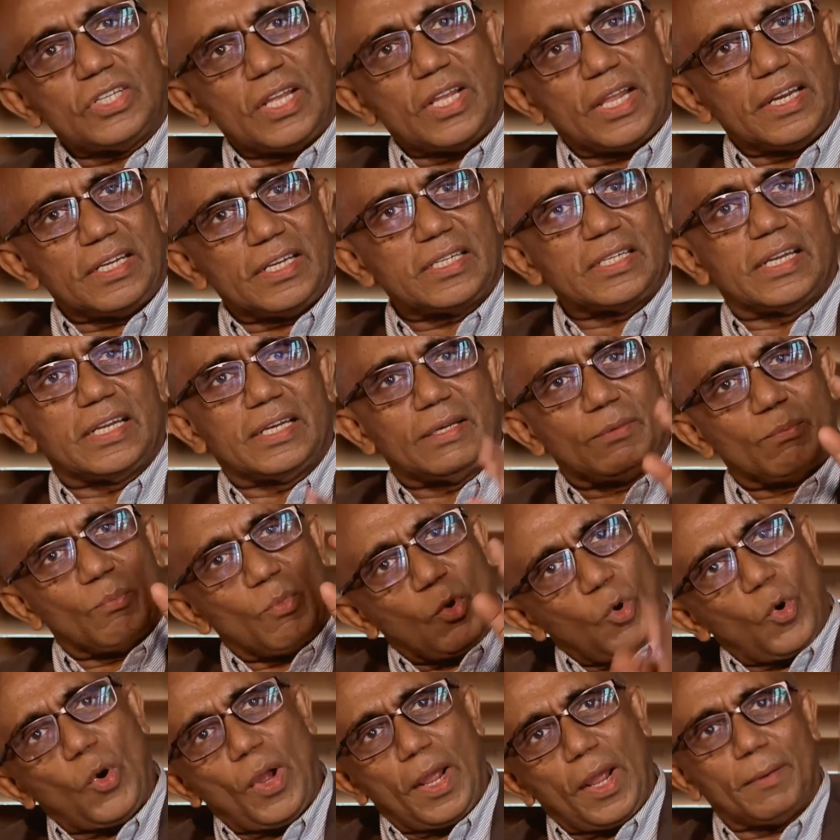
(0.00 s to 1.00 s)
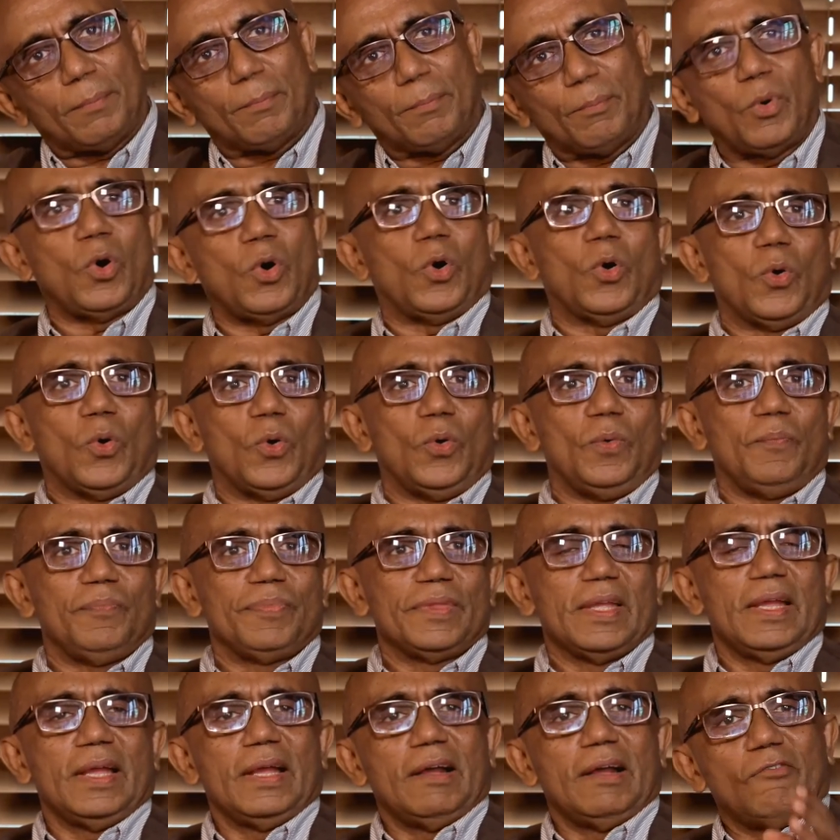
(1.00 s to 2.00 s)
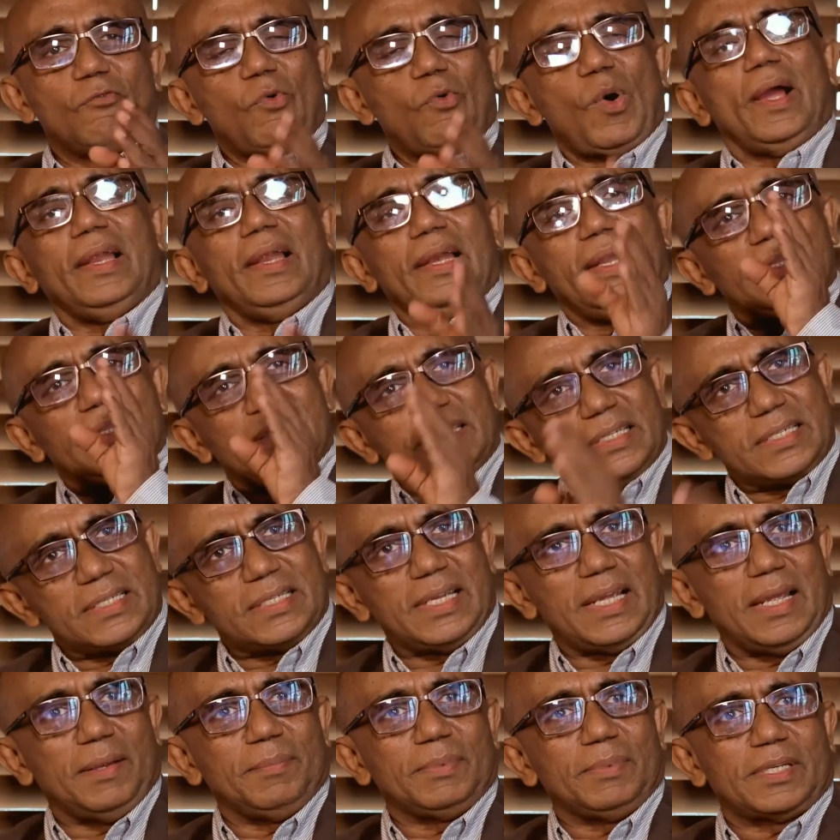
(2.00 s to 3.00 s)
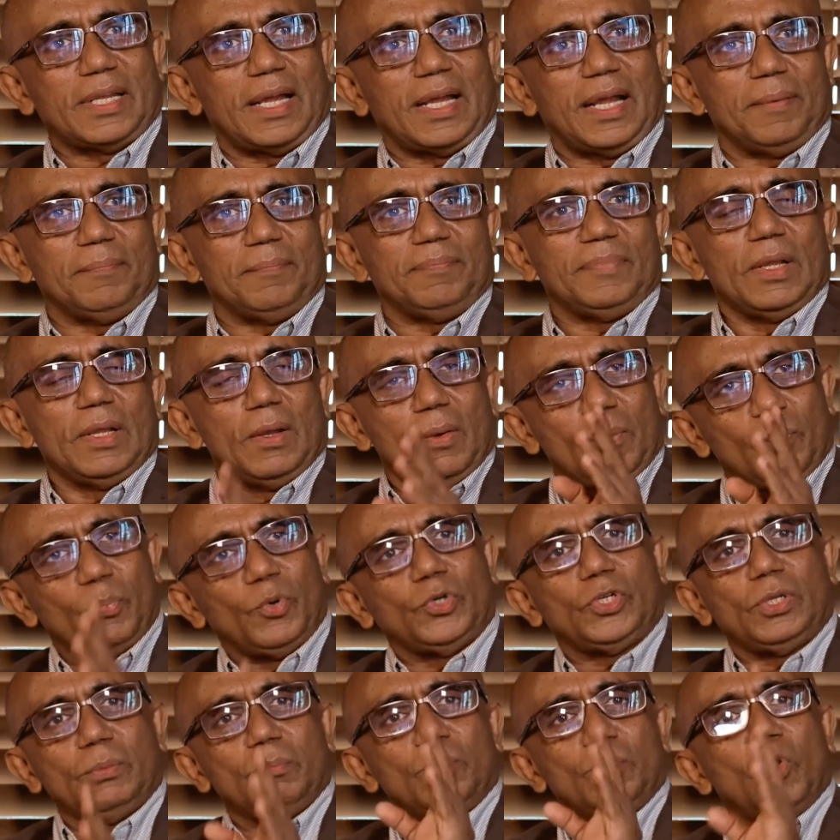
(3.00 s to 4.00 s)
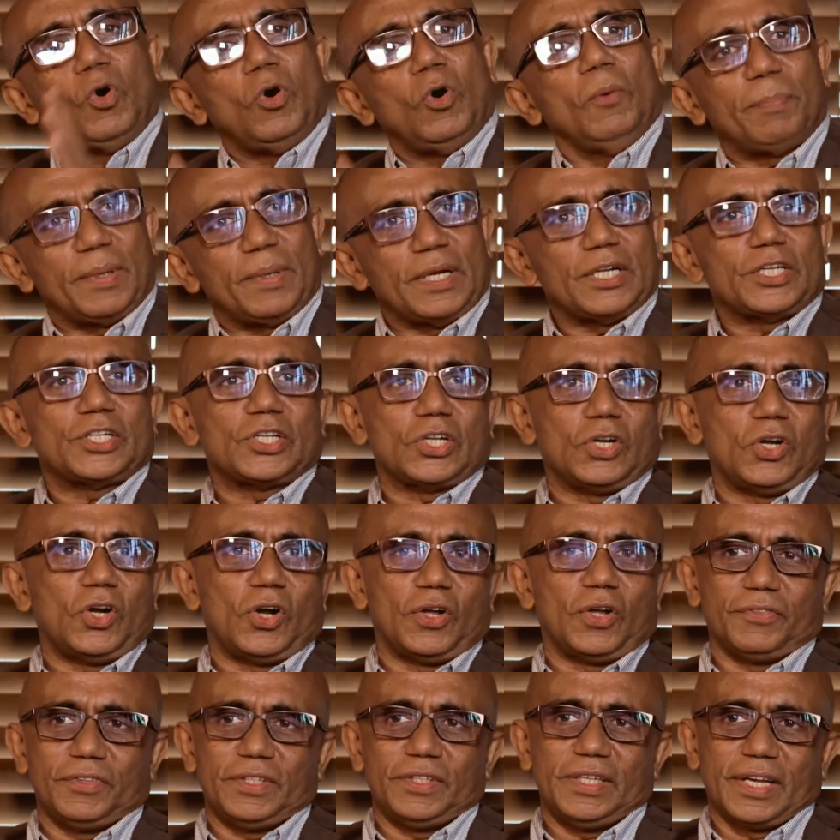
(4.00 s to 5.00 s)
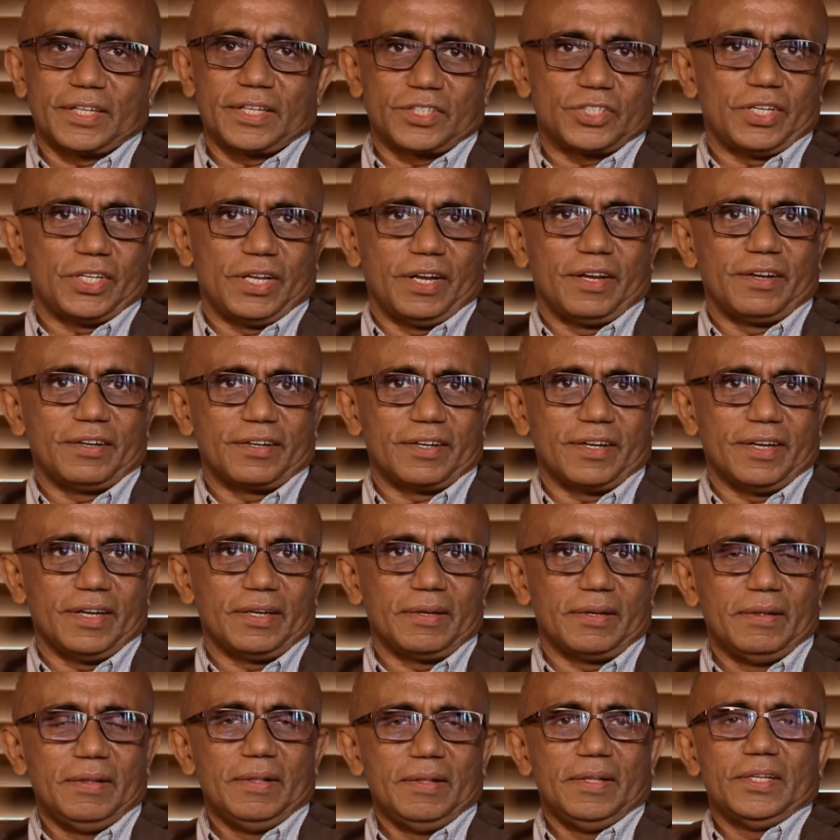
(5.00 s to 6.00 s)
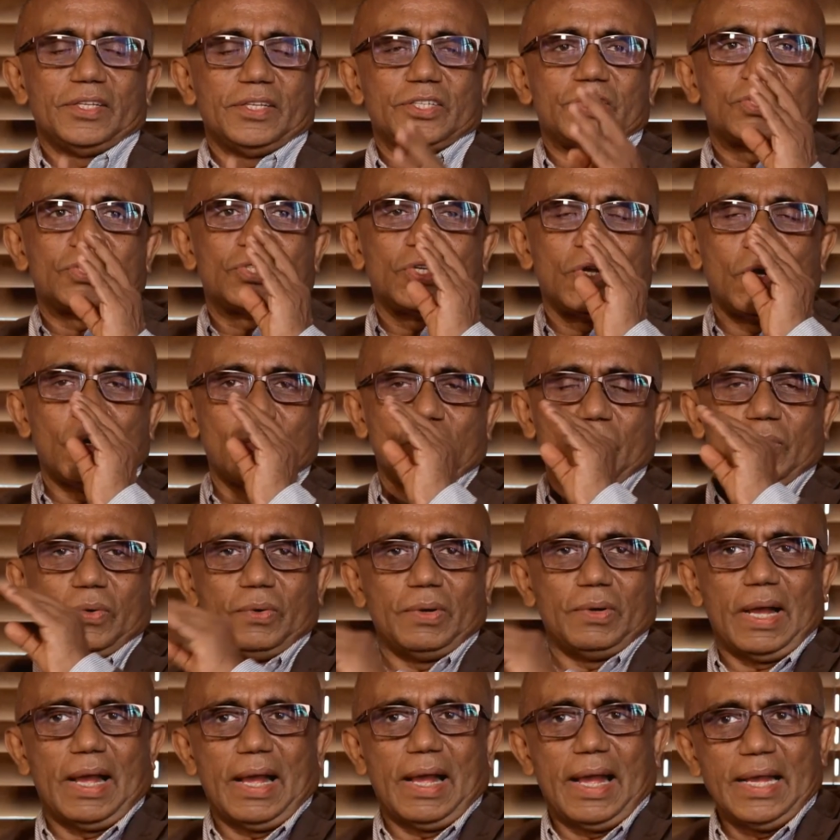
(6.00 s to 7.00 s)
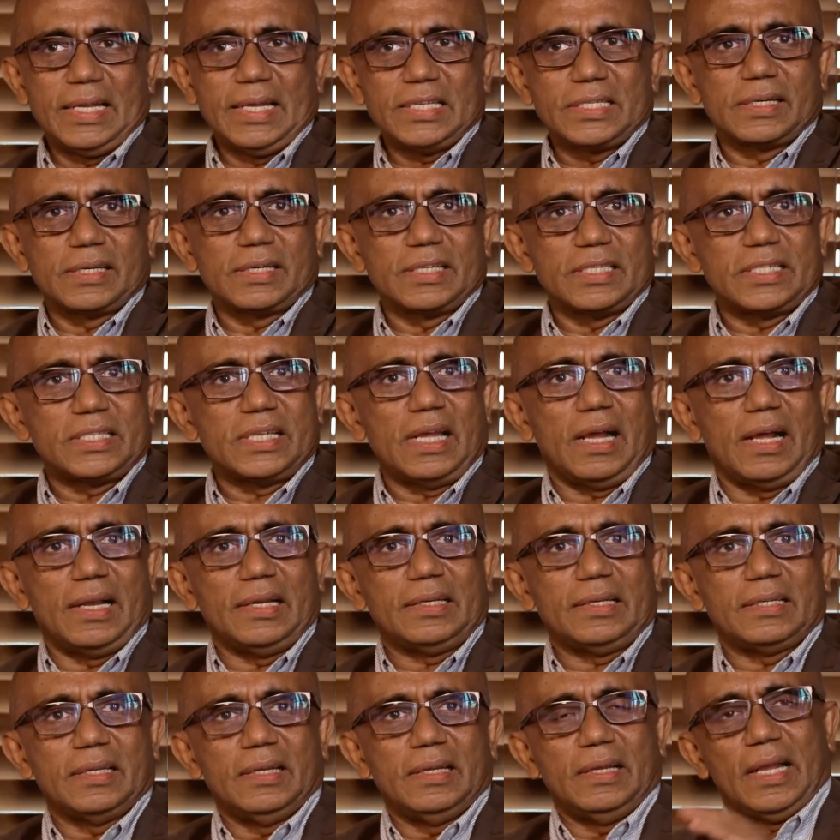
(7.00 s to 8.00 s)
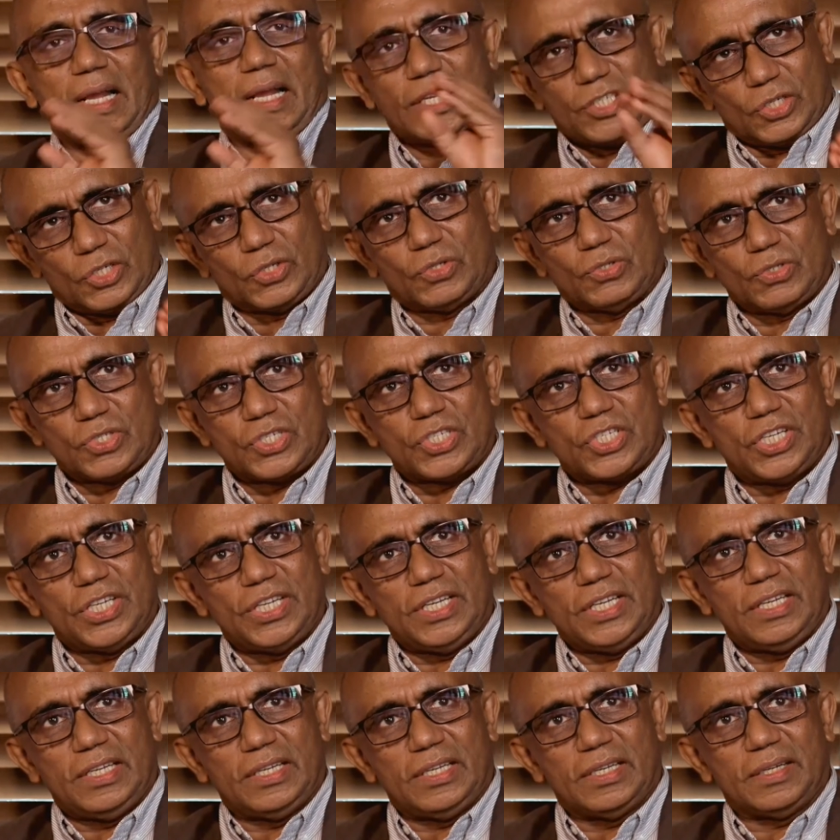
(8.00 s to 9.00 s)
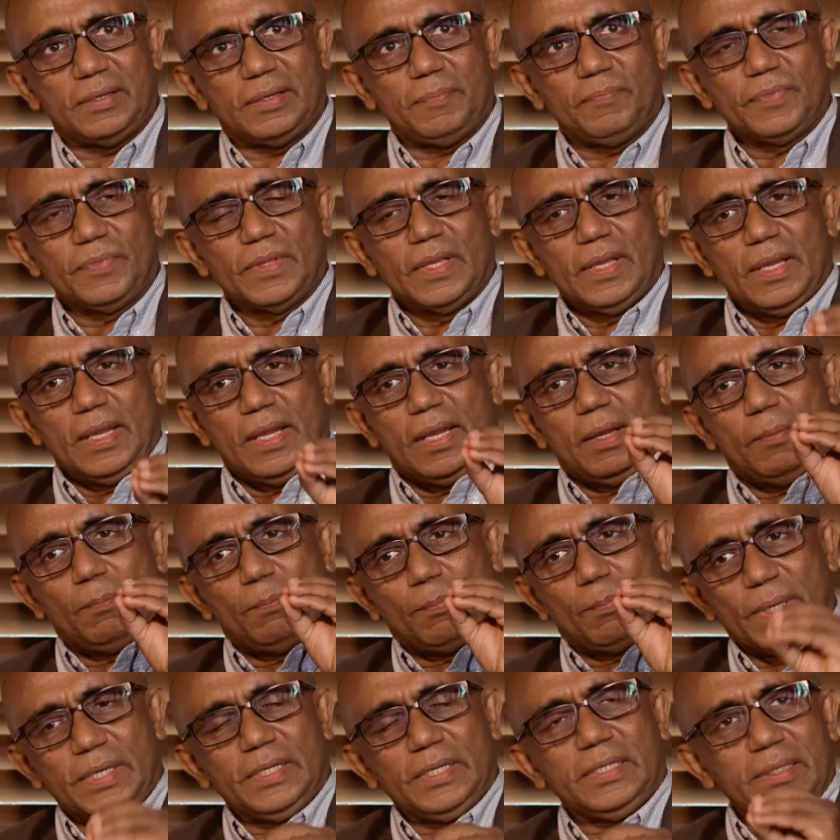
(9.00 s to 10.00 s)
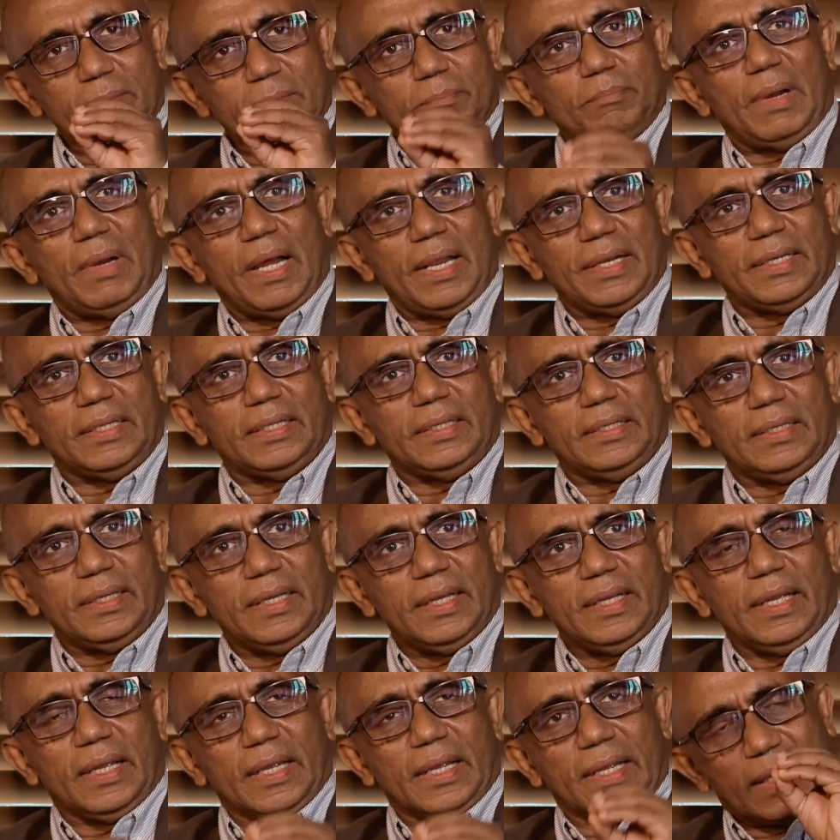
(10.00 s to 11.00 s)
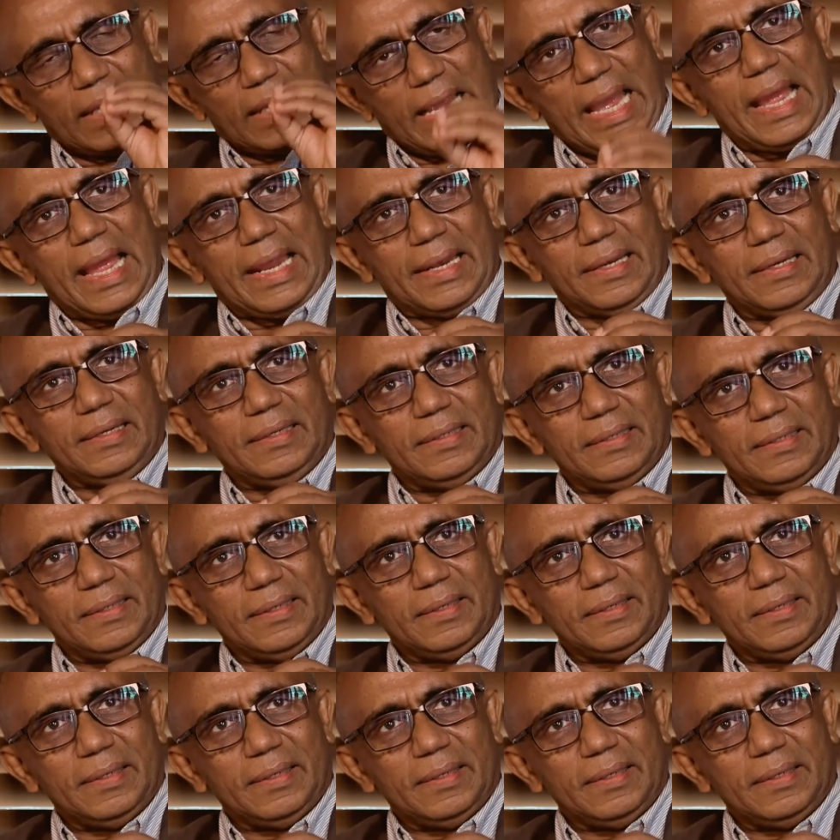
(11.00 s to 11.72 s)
territory more and more, while at the same time putting more pressure on the exchange rate. So as a result, as you could see here, printing money can